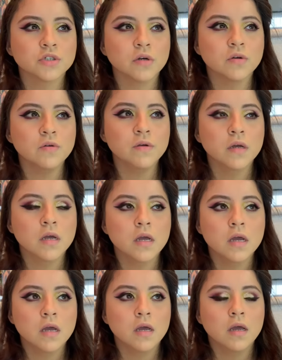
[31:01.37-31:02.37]
show.
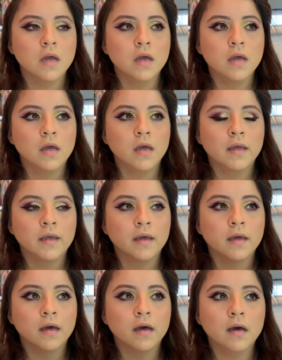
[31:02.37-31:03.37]

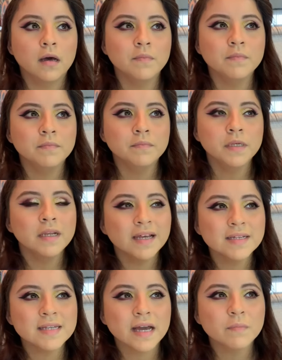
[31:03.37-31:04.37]
Um, he
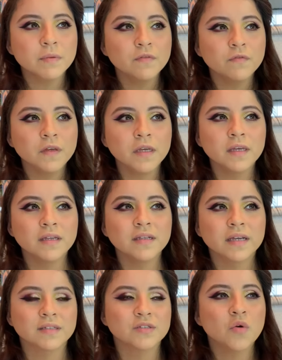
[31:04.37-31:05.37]
likes Happy Feet,
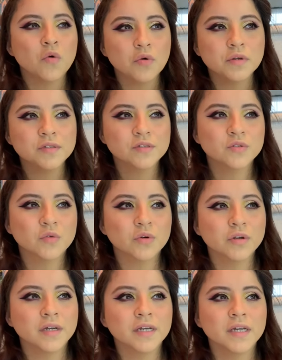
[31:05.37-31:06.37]
like Toy
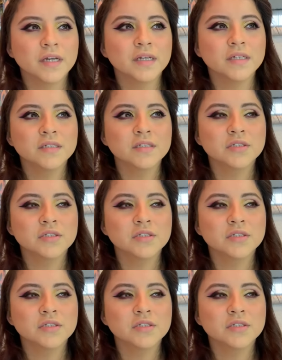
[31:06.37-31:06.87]
Story.